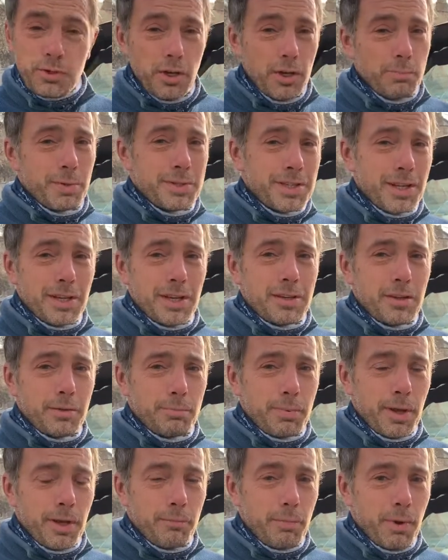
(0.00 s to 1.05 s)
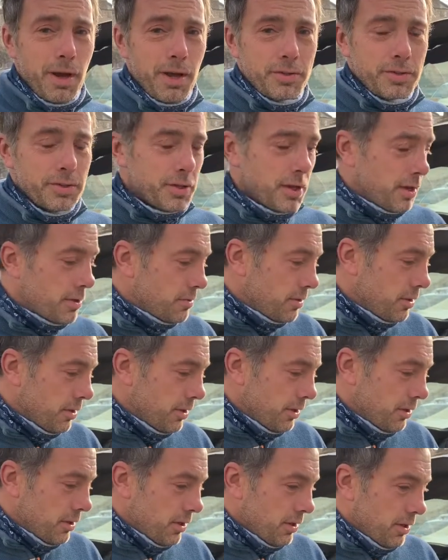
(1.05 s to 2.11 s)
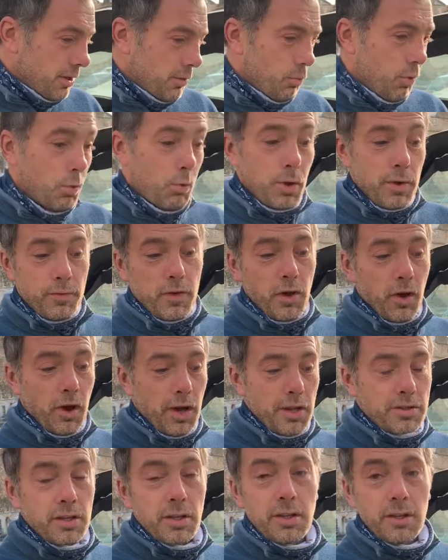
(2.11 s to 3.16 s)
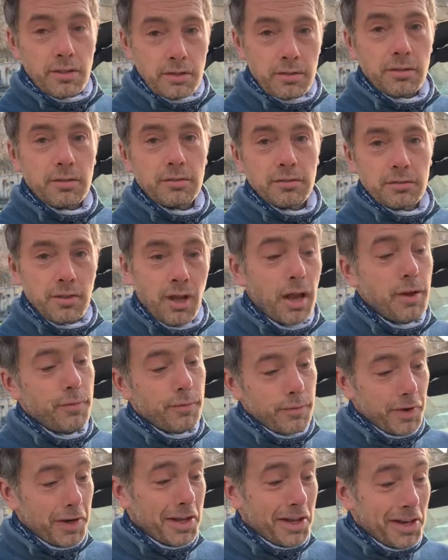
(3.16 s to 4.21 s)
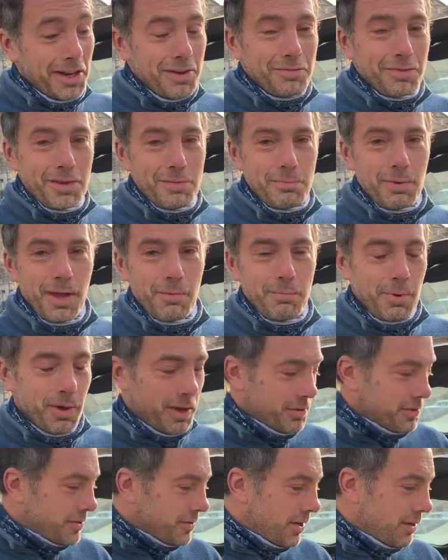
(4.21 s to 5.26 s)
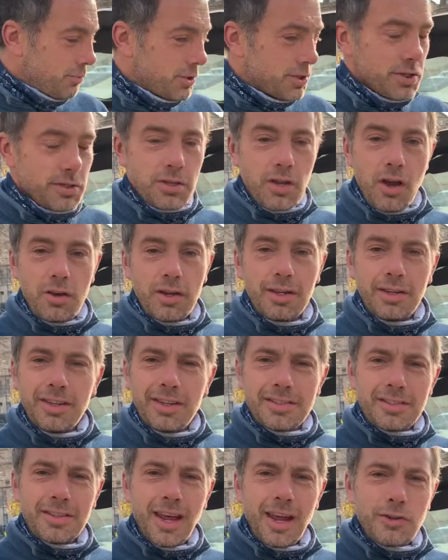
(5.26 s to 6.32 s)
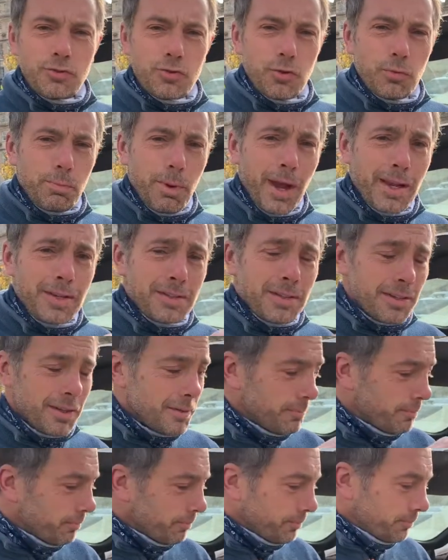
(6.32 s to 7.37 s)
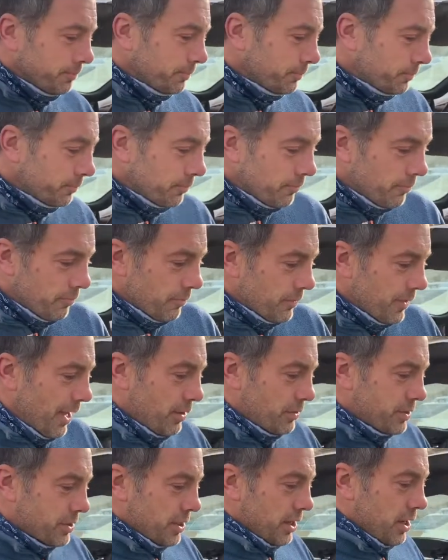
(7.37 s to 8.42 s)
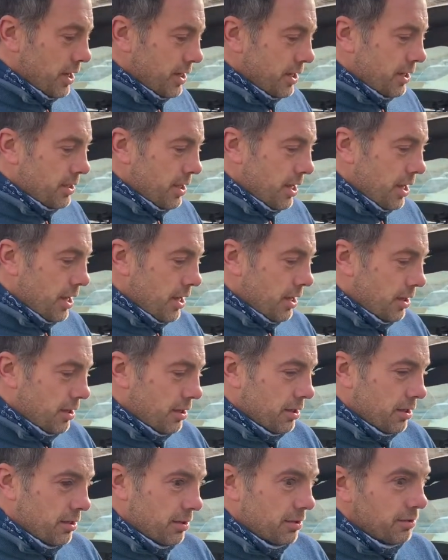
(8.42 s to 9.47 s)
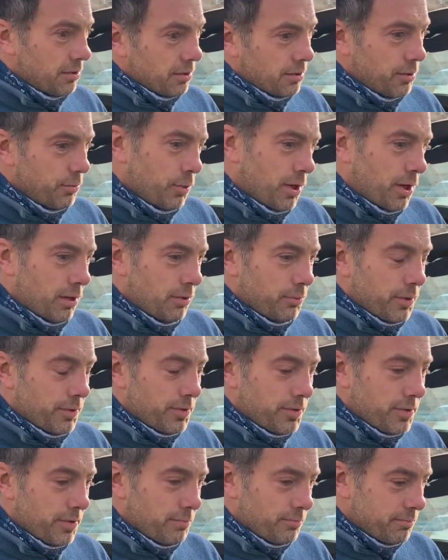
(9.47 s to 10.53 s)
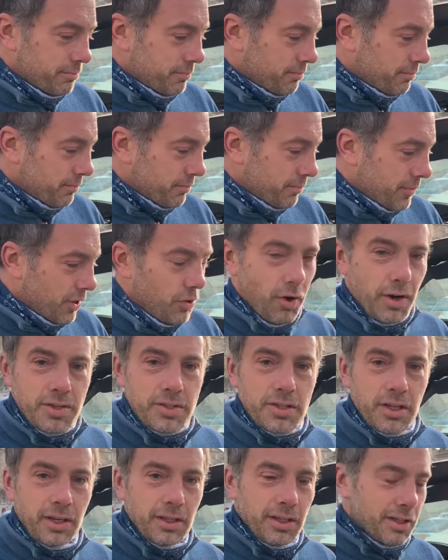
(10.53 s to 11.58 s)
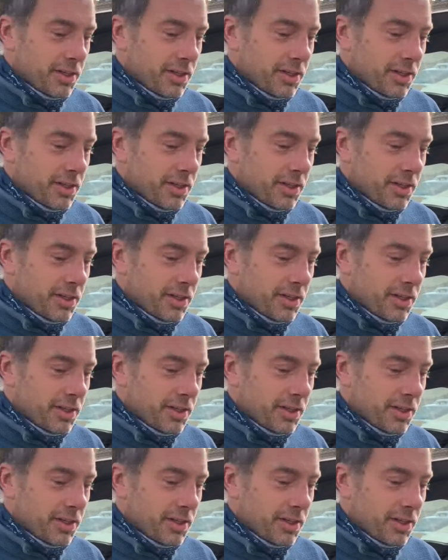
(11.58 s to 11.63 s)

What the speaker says: a particularly good bit of Bath stone. What we've got is a hopefully a lovely bit of Bath stone, which is going in its natural bed. That'll slide in there, well, with some grunting,